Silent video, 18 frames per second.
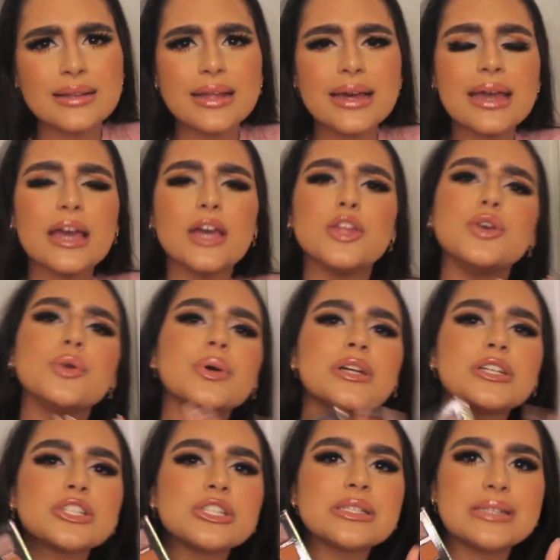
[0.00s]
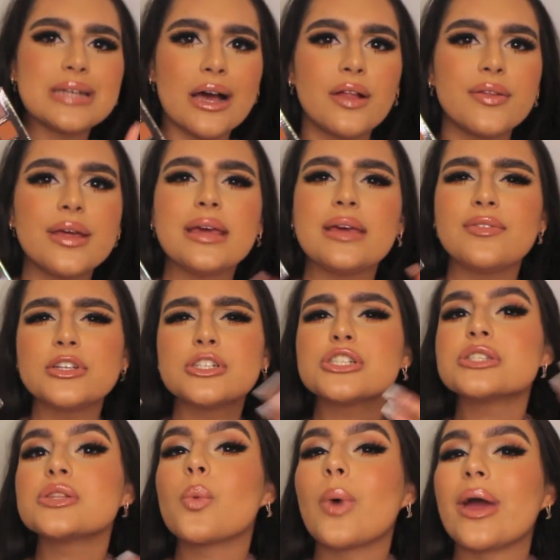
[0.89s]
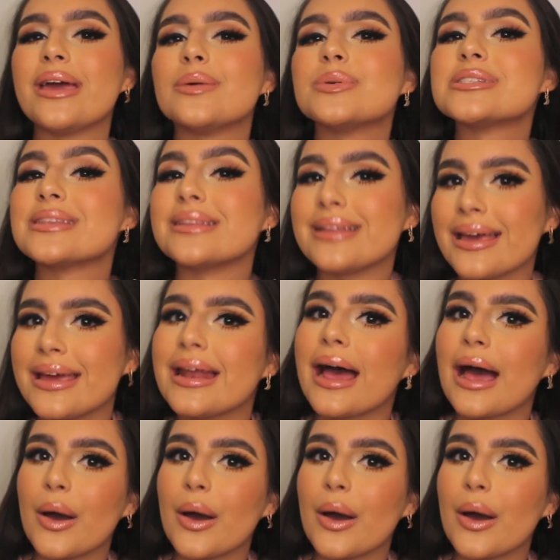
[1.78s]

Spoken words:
like you can just tell that even just the way it was laid